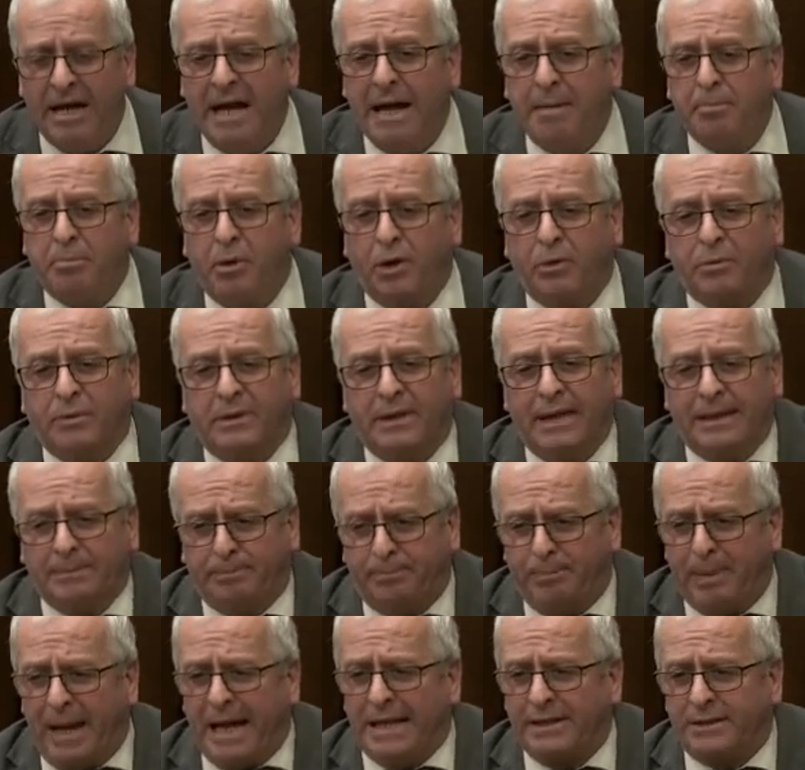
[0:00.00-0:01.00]
But they
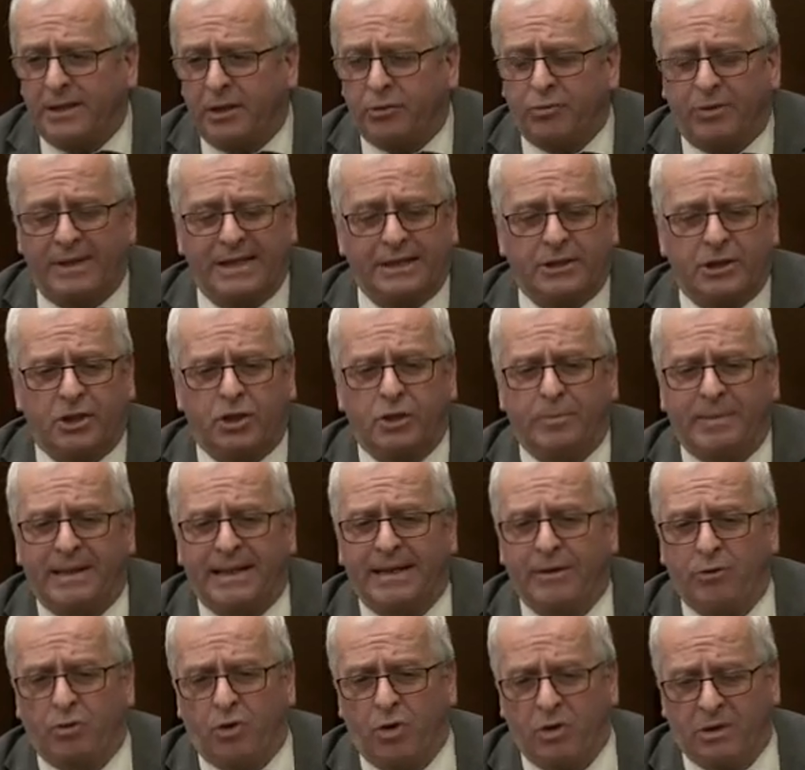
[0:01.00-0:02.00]
plant the trees, they should be
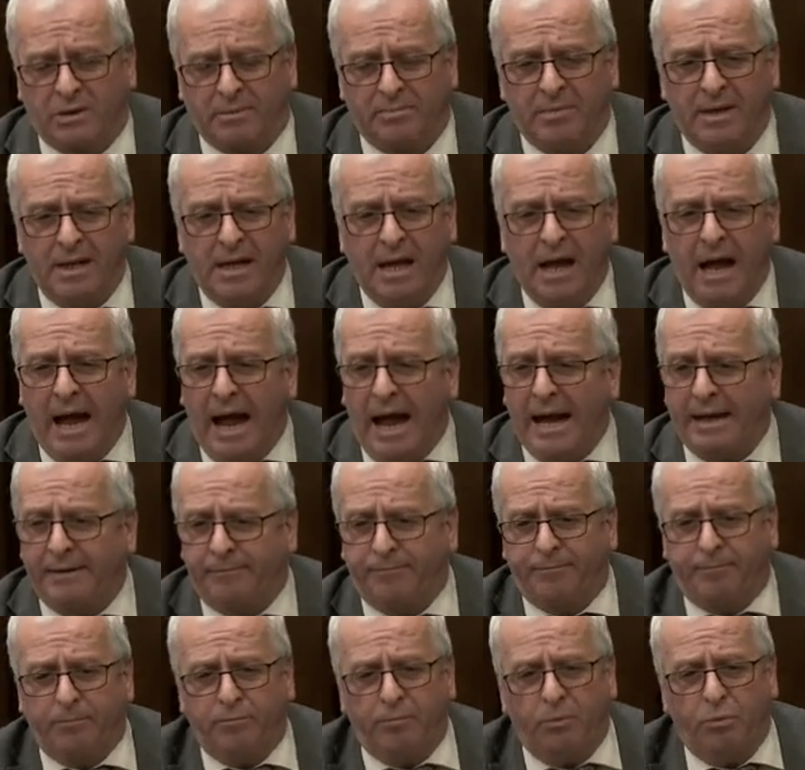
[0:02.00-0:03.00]
there to cut them. And
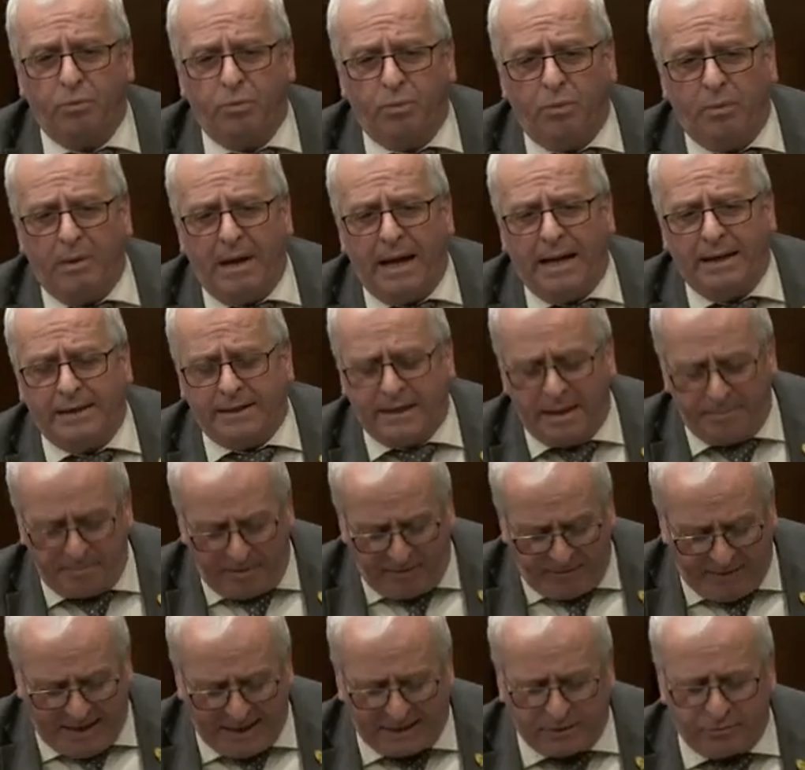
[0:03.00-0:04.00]
timber
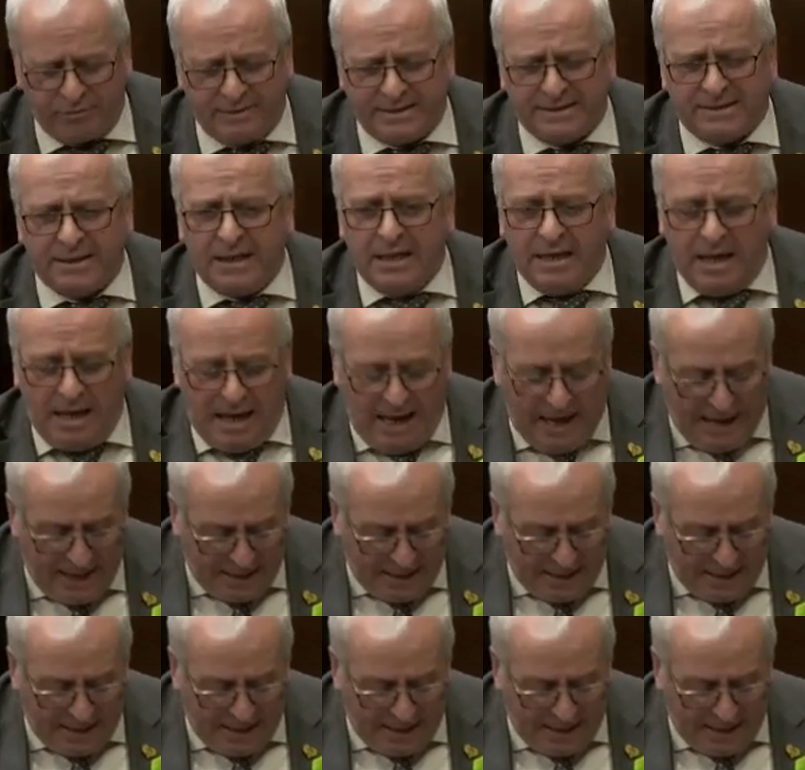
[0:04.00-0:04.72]
factories and